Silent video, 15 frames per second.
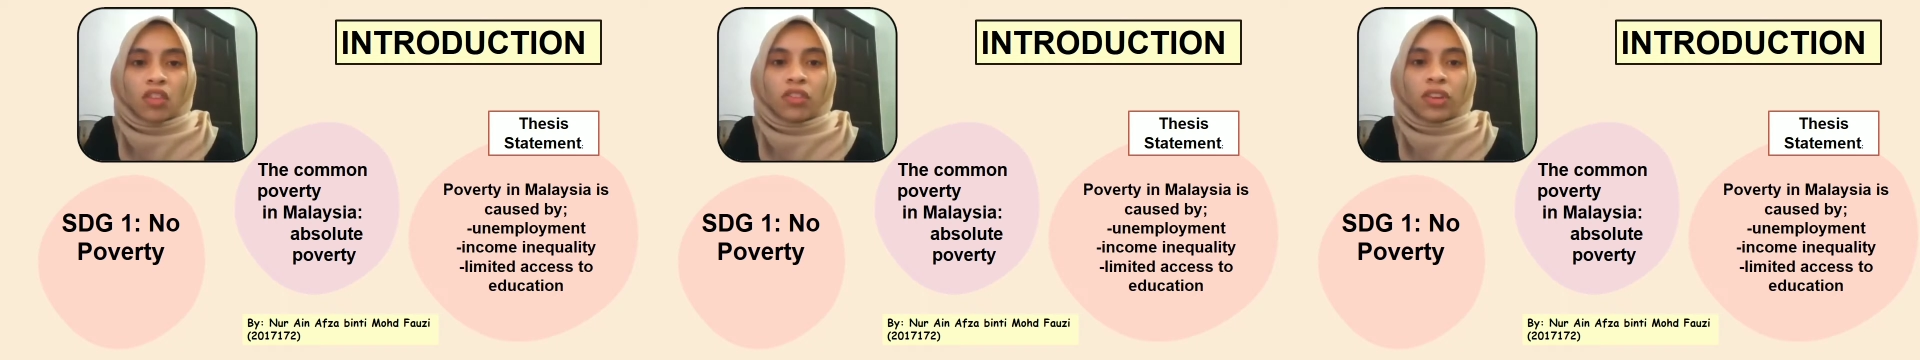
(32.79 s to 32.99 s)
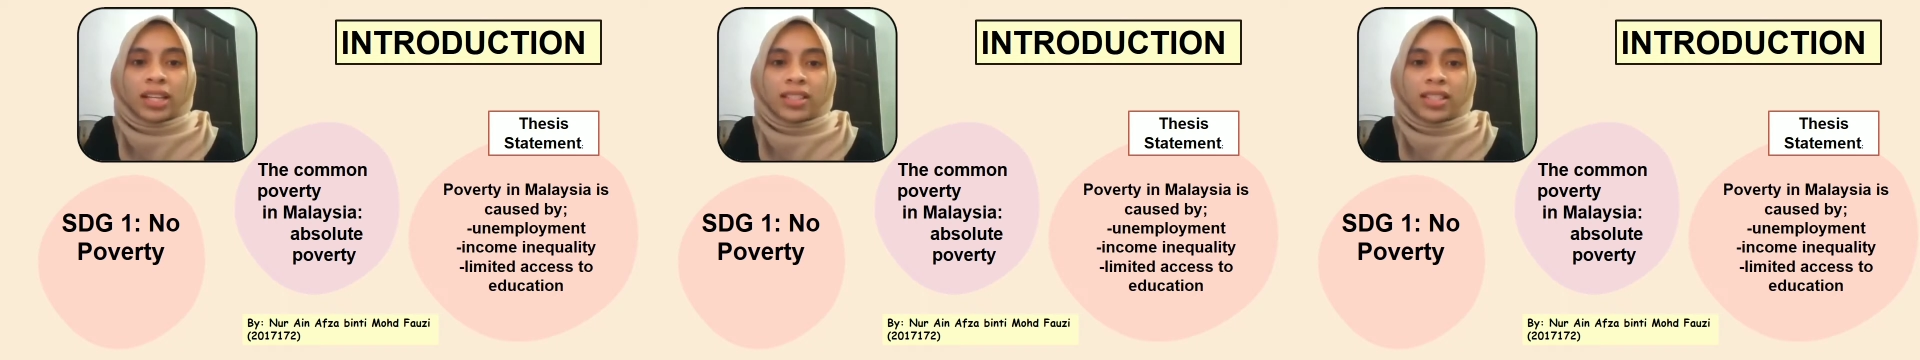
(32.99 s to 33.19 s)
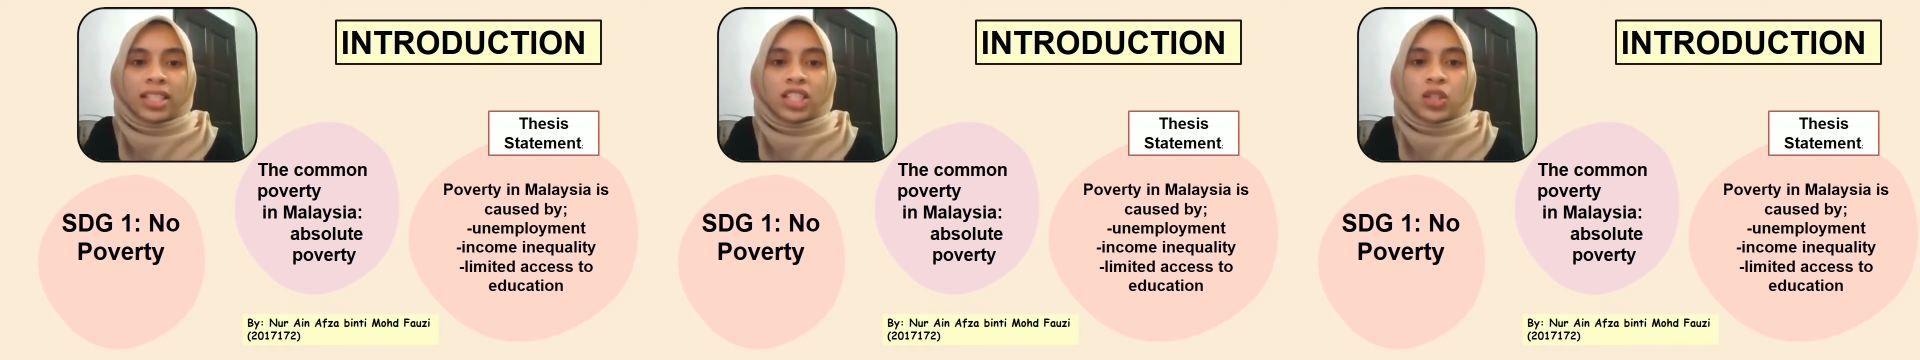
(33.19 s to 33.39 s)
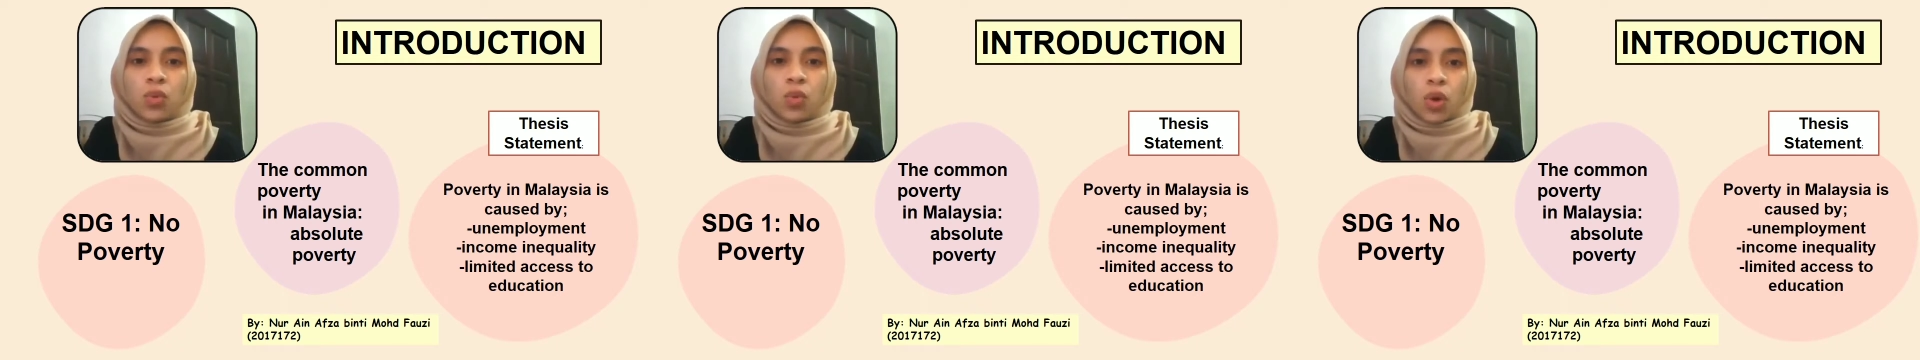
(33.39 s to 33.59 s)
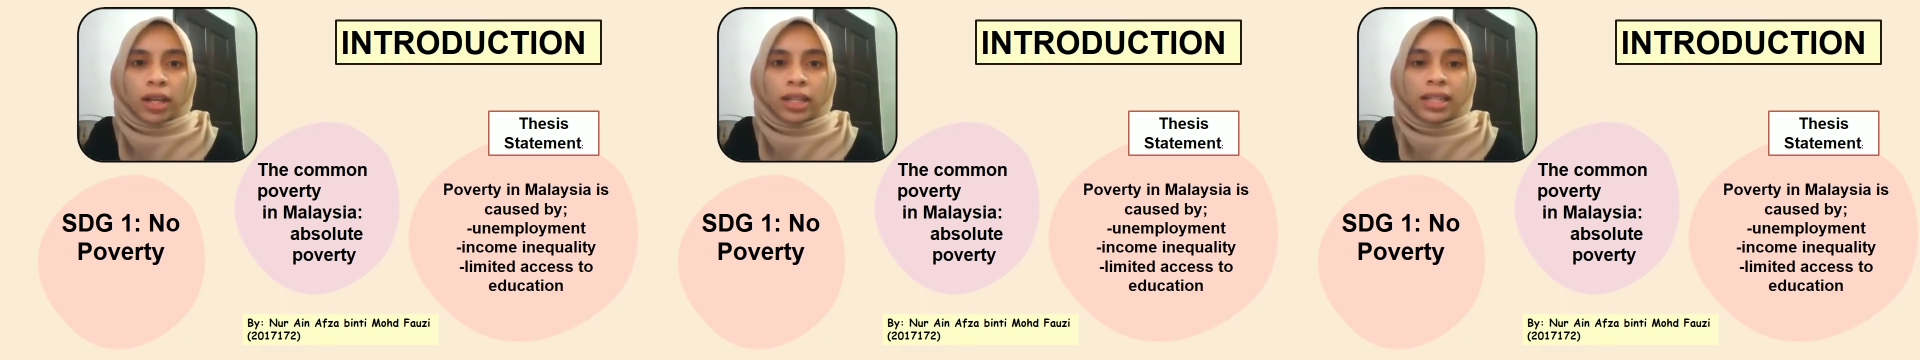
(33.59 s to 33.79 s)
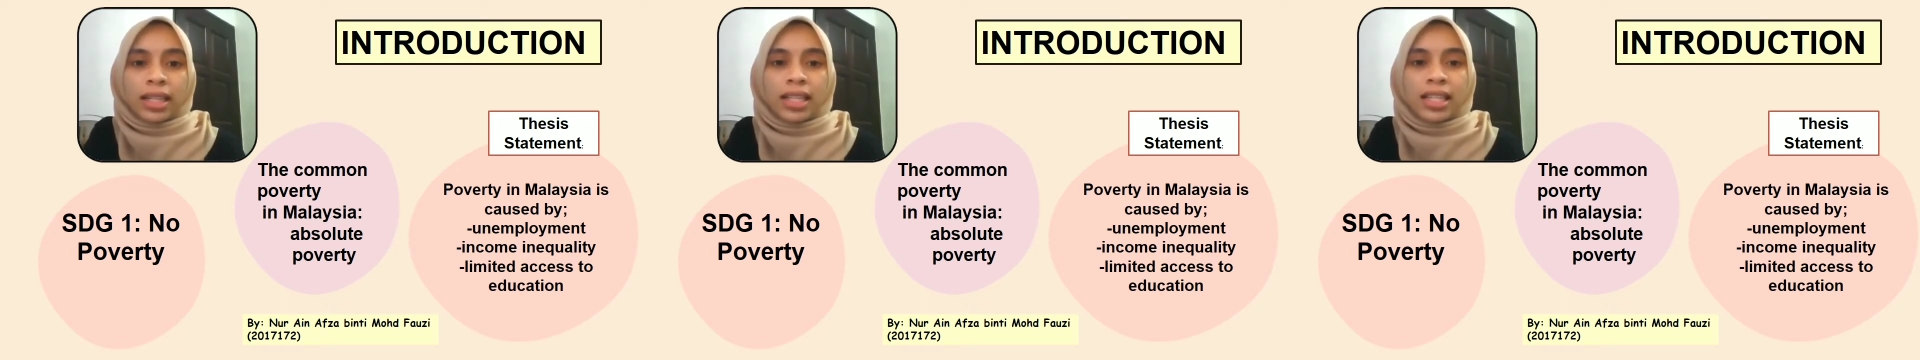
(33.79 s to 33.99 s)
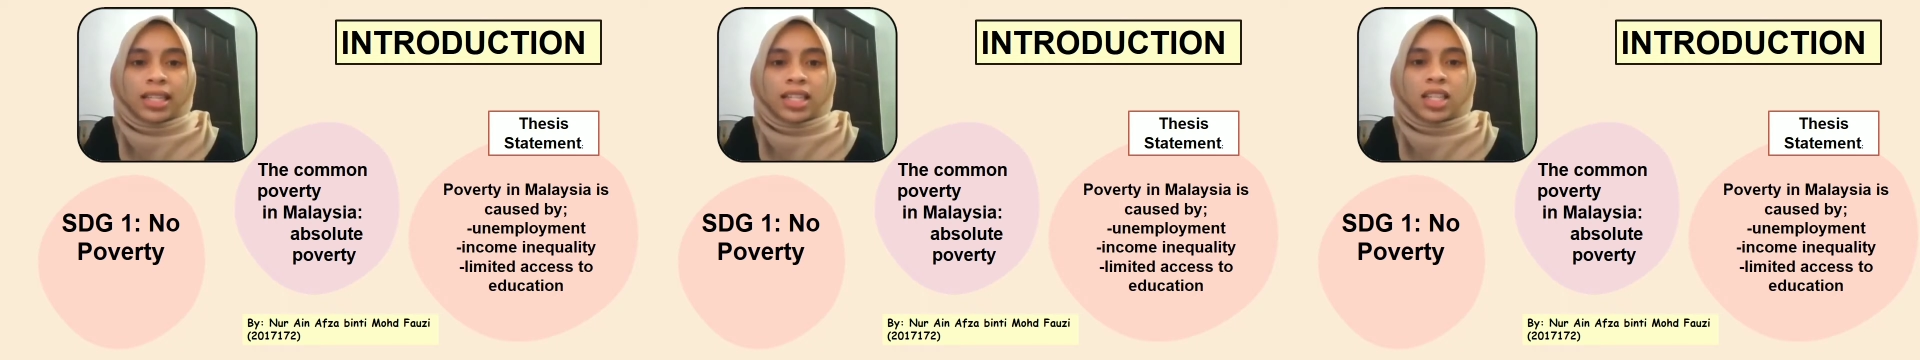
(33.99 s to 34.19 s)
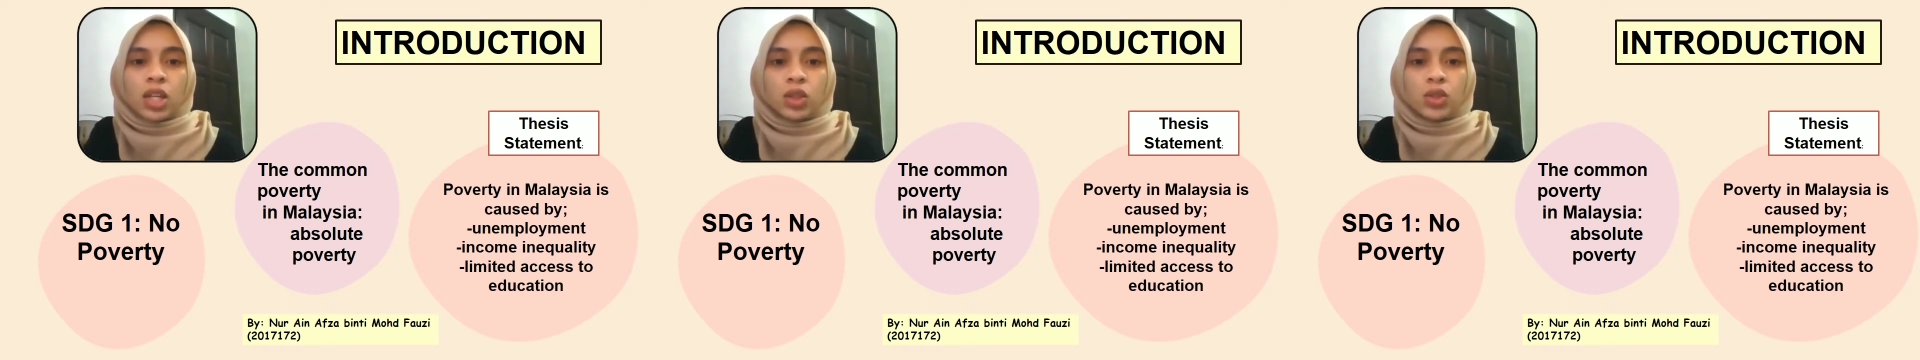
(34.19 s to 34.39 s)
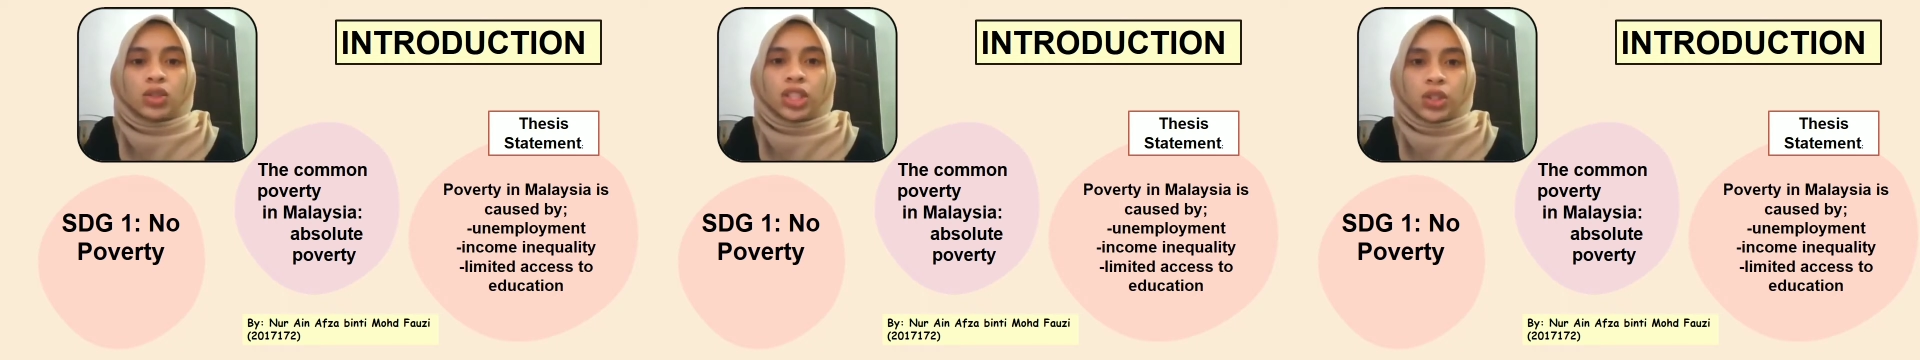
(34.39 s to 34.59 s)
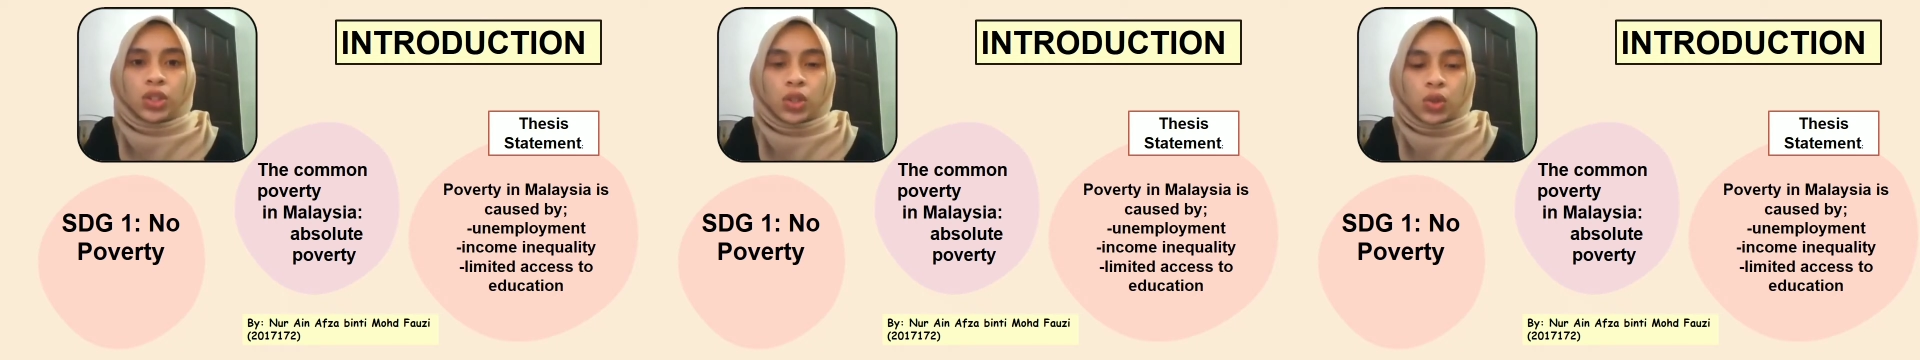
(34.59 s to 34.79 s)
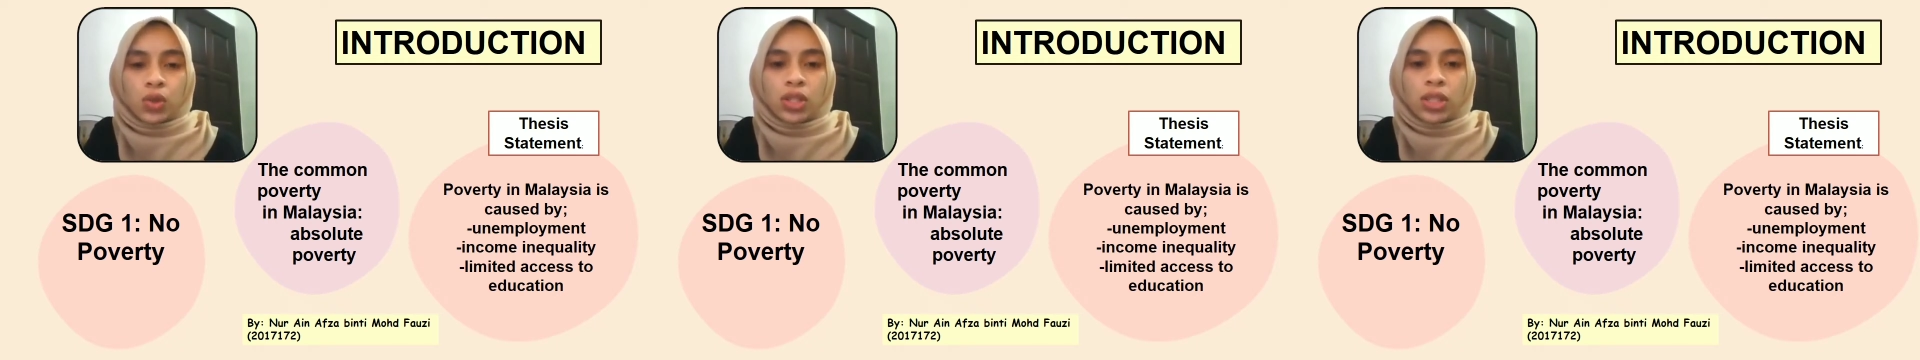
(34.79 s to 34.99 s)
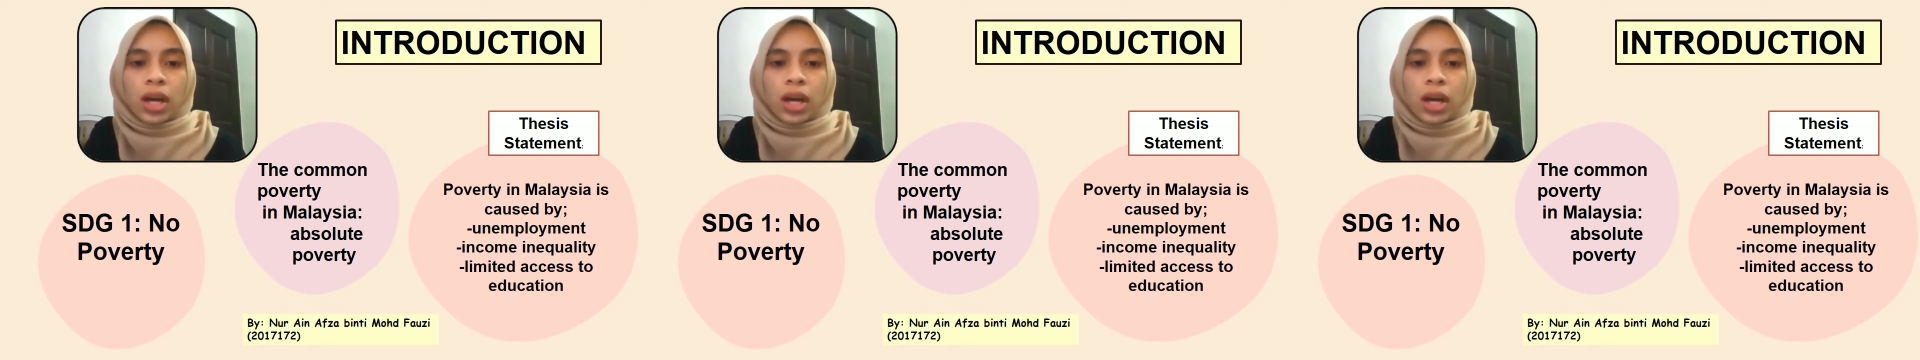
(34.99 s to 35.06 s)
SDG 1 is to reduce